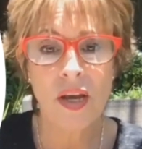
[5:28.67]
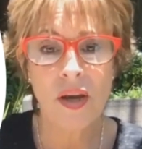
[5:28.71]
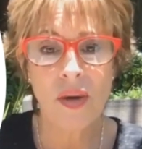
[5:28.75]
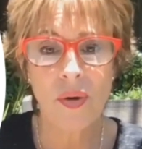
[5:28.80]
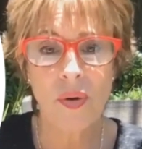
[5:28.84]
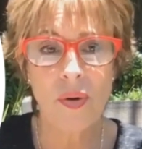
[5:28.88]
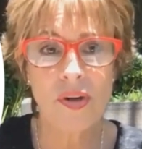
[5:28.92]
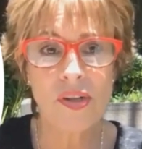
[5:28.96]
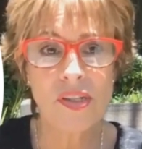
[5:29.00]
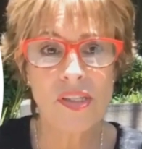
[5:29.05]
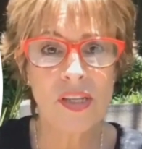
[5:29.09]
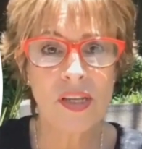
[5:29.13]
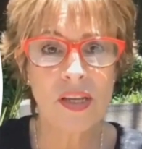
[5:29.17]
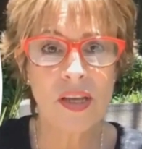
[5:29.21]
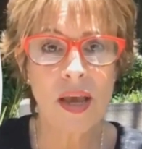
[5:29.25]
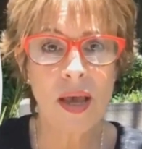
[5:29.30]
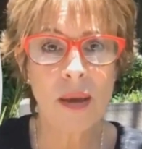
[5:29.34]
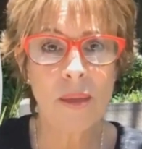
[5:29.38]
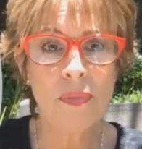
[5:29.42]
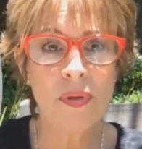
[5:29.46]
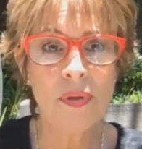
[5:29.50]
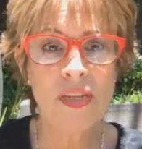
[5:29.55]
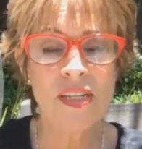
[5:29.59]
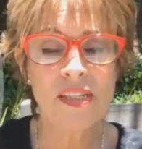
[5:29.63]
Of course, the
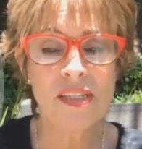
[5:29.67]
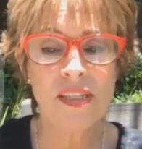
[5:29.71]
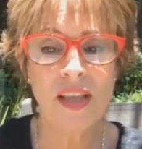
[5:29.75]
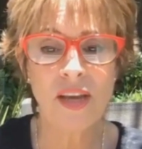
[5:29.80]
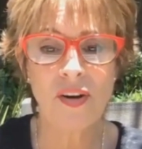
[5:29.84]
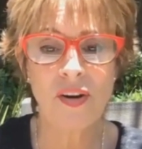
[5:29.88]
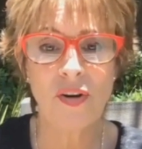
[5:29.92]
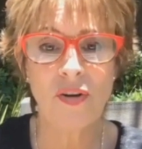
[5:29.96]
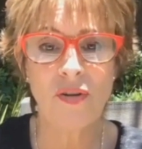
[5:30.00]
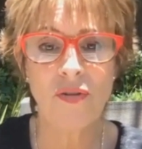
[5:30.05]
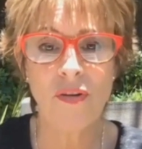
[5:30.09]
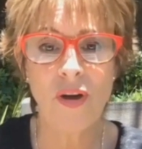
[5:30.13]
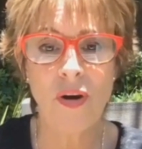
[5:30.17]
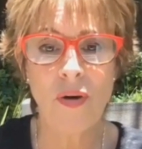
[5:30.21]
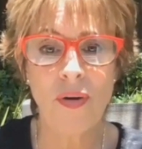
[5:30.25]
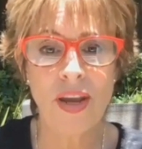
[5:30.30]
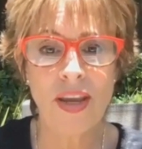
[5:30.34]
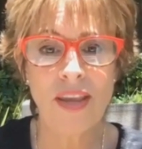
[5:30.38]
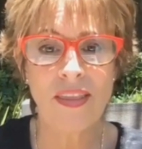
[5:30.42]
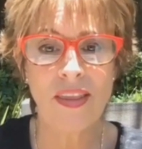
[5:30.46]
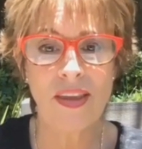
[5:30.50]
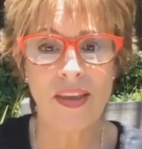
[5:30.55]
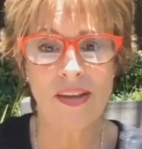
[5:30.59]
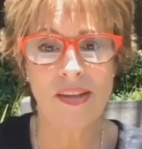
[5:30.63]
companies that are
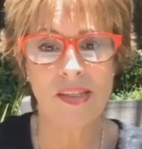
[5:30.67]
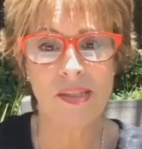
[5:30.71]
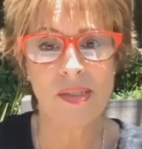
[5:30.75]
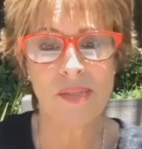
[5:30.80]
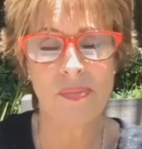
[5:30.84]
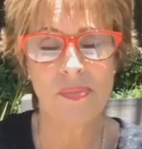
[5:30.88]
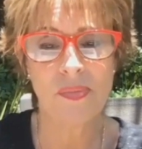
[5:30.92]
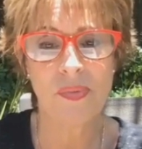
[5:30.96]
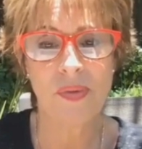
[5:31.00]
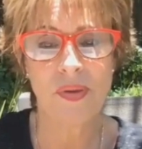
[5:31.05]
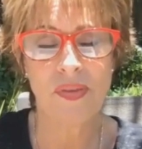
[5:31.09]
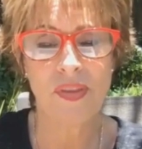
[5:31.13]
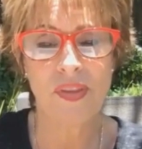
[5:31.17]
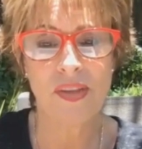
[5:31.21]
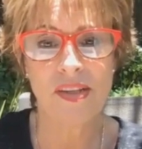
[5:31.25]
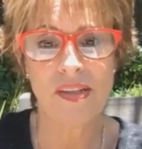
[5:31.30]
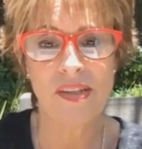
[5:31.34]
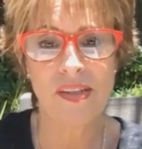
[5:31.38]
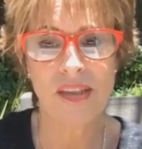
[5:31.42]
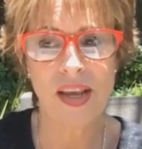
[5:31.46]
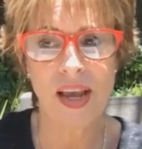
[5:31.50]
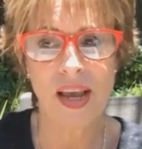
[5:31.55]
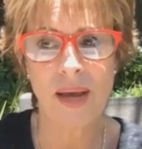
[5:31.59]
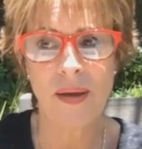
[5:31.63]
growing these
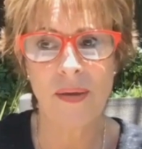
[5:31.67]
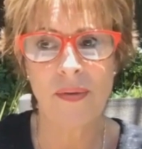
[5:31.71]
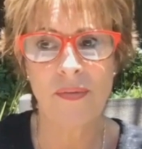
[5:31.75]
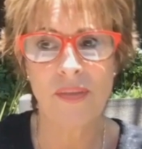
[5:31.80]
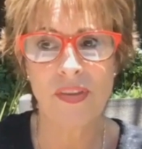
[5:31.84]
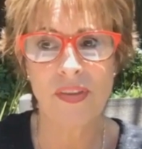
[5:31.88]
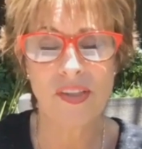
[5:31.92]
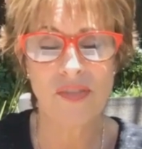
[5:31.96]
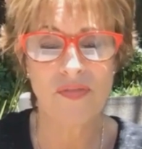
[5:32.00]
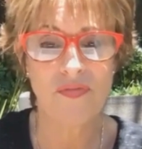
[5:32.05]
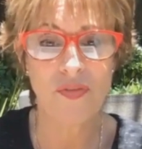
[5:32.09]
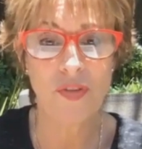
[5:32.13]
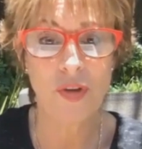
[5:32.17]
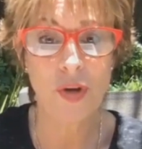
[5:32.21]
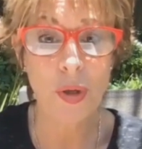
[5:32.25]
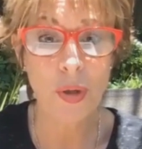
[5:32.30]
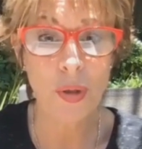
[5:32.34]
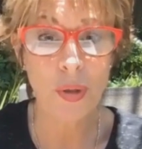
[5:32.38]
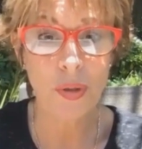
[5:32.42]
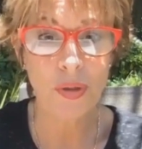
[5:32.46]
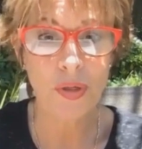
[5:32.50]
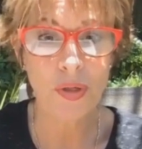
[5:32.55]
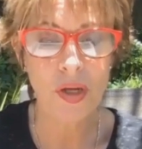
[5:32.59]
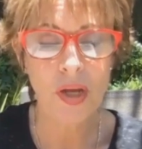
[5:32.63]
these uh, this
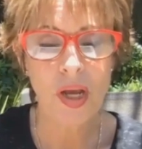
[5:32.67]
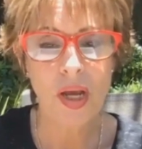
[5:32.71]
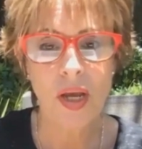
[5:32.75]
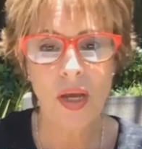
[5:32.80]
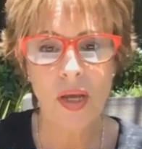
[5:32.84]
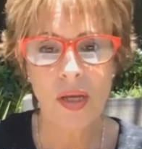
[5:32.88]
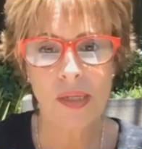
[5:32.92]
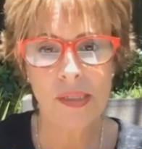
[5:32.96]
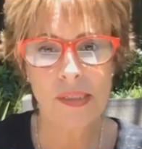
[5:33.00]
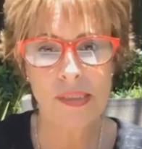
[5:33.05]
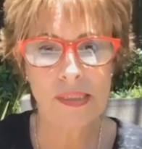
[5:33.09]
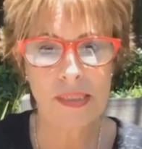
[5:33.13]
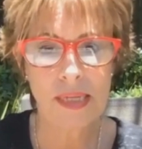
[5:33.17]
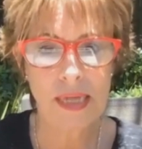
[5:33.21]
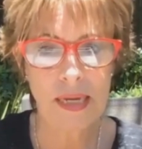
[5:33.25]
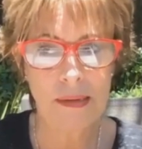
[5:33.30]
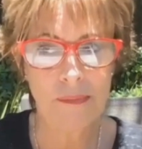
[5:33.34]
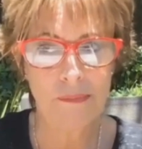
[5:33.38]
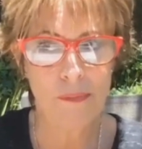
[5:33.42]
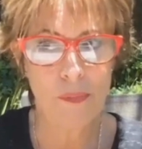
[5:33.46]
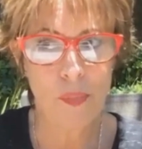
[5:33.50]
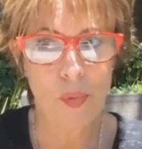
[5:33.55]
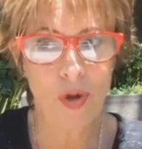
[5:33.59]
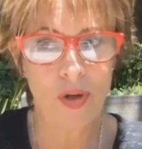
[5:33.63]
food, it's
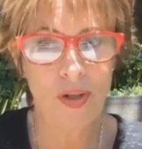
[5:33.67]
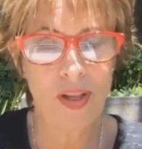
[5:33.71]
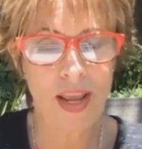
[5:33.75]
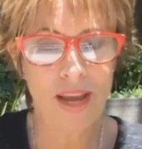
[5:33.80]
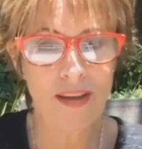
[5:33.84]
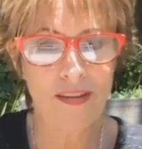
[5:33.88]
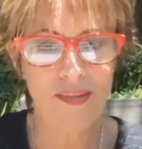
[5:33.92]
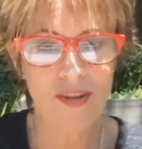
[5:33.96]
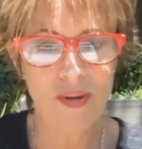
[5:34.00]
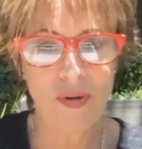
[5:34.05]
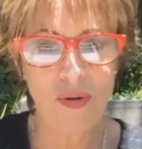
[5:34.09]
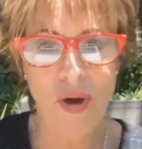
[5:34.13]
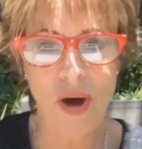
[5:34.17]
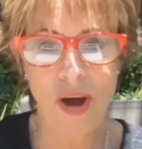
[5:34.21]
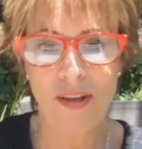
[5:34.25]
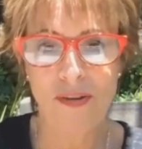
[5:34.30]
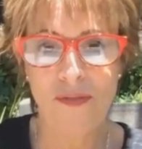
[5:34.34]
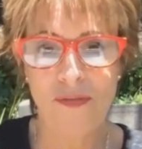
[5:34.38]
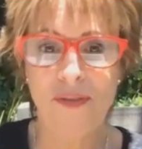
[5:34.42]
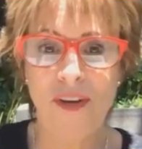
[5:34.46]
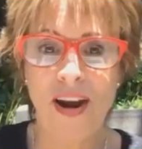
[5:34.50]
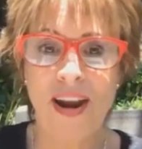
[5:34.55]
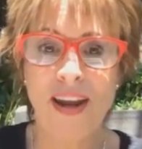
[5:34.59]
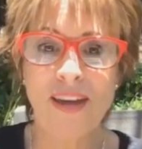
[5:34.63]
more like, you call it
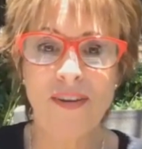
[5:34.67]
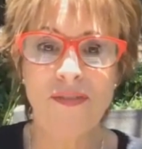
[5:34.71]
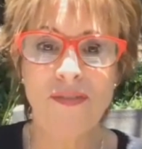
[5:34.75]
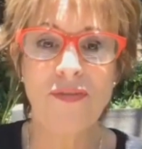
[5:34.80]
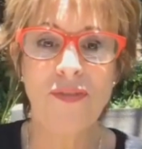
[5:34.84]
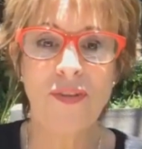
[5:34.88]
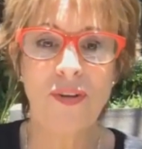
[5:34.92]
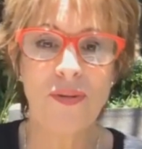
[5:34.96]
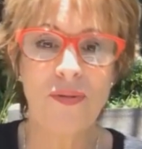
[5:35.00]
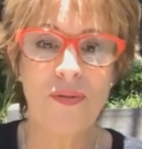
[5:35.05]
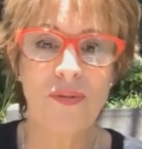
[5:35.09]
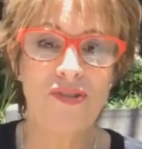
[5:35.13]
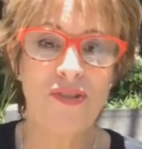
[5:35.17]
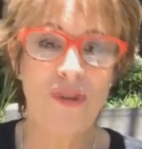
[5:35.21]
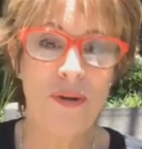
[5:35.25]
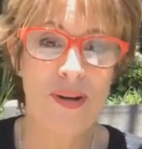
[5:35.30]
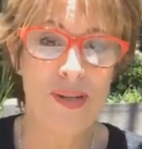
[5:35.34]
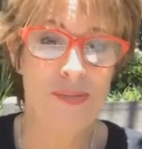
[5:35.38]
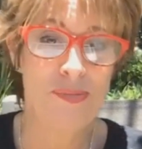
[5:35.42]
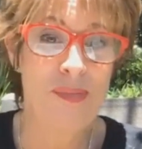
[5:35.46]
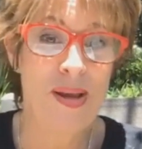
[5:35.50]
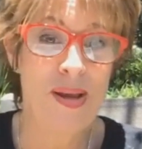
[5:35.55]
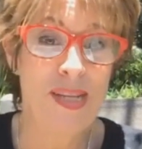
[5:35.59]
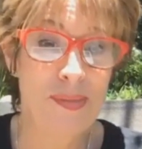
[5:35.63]
frankenfood, which
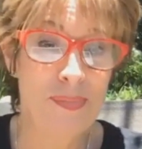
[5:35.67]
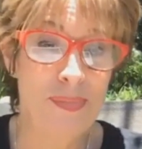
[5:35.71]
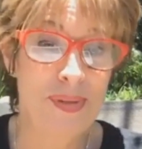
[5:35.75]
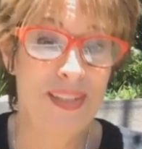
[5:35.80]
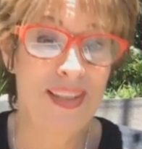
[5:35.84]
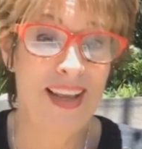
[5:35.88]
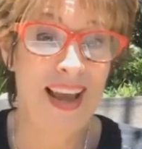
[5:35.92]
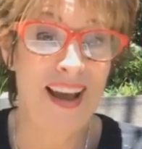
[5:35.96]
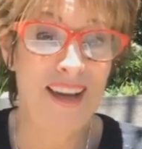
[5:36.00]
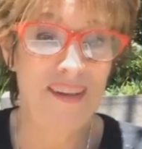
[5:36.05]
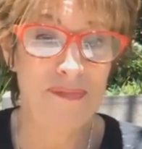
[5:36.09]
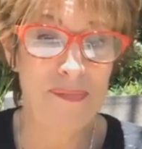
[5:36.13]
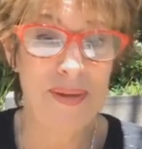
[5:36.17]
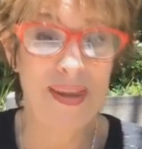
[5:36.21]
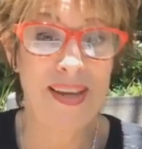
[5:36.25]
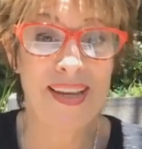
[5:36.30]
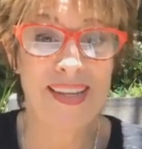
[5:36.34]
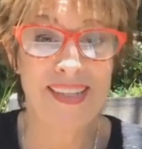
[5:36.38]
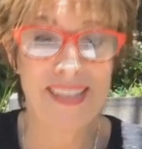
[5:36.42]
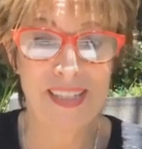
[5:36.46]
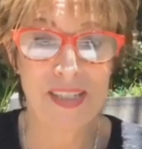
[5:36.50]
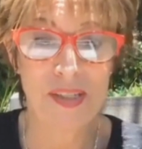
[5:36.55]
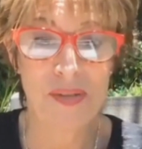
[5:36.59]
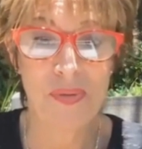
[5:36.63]
always makes me laugh
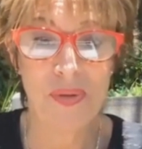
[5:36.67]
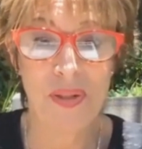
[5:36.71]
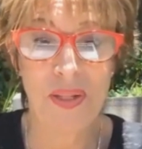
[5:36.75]
because it's really